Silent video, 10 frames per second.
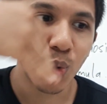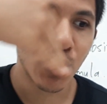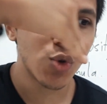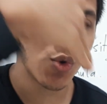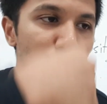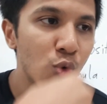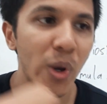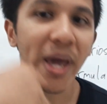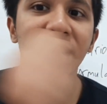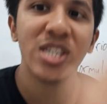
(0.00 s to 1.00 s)

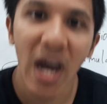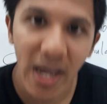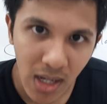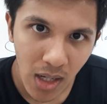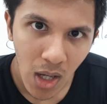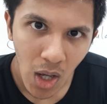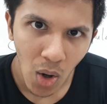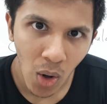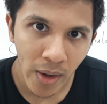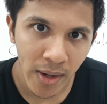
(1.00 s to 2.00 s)
hitchhike
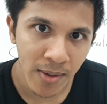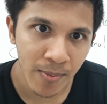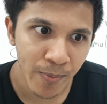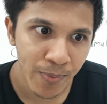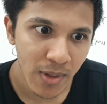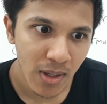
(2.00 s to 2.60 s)
on